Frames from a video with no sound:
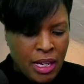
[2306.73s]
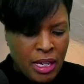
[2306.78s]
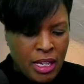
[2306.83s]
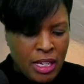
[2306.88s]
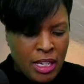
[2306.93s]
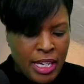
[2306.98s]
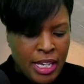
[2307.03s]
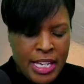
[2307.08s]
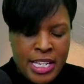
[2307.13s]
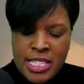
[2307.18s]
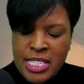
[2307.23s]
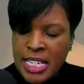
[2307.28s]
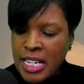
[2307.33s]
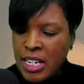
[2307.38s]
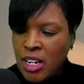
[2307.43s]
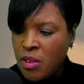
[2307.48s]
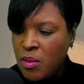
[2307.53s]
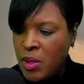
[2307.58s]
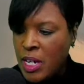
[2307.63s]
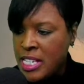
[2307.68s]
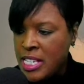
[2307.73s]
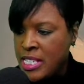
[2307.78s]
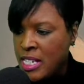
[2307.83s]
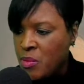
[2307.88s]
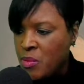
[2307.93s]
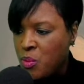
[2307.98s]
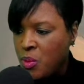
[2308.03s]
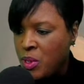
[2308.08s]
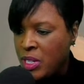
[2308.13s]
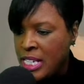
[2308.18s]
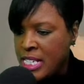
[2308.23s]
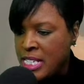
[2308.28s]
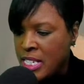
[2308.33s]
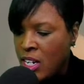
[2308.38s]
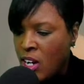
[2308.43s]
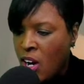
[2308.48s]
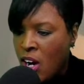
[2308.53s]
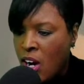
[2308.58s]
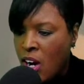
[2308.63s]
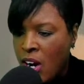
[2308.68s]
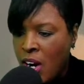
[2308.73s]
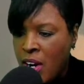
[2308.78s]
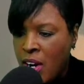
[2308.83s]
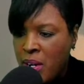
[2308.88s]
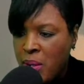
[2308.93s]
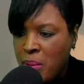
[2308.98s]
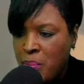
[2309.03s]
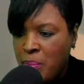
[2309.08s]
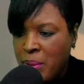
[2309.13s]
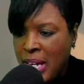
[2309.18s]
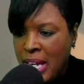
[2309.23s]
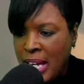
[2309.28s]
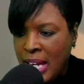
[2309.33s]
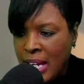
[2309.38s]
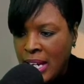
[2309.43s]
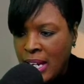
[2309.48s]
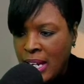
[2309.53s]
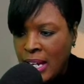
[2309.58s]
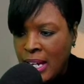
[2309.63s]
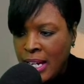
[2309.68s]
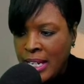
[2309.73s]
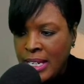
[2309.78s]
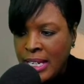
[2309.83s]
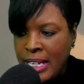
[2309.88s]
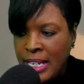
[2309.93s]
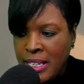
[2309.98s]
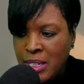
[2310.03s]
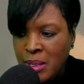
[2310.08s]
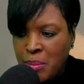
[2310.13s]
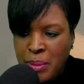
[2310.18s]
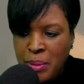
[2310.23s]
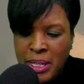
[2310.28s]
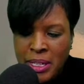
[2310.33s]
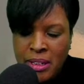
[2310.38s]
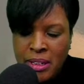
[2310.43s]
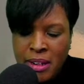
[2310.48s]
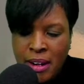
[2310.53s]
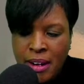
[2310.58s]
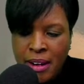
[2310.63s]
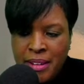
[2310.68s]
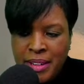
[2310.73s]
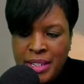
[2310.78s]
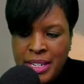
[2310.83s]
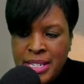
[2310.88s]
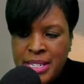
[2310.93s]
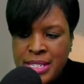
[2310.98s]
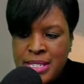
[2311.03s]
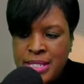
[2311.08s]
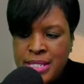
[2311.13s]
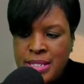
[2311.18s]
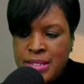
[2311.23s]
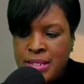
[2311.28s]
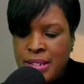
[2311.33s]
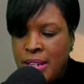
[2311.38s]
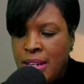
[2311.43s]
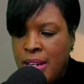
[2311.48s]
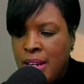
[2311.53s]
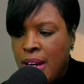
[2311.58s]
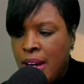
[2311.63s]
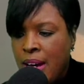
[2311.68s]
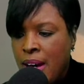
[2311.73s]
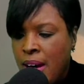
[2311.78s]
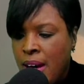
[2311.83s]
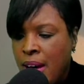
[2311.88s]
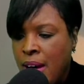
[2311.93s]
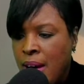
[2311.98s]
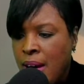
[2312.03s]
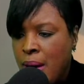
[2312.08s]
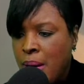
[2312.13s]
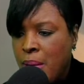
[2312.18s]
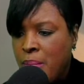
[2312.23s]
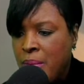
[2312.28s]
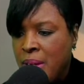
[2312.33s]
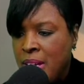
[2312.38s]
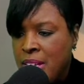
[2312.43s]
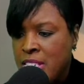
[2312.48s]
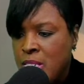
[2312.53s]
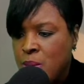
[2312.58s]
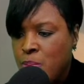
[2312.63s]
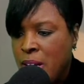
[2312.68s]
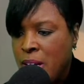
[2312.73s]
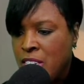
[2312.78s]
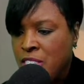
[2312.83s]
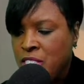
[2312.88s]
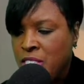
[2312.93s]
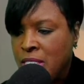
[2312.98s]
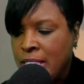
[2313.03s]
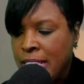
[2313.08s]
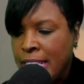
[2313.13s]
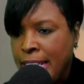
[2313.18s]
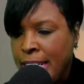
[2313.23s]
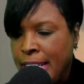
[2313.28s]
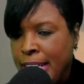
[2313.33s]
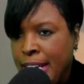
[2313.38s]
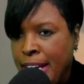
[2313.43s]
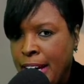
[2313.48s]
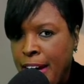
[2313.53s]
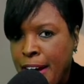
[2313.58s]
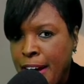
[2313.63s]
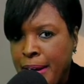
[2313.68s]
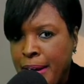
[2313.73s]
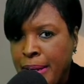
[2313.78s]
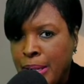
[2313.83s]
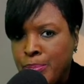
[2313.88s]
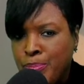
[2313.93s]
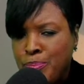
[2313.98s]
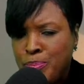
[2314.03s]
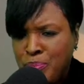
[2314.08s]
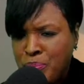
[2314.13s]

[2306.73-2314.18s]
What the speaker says: is it hard being an independent artist, especially I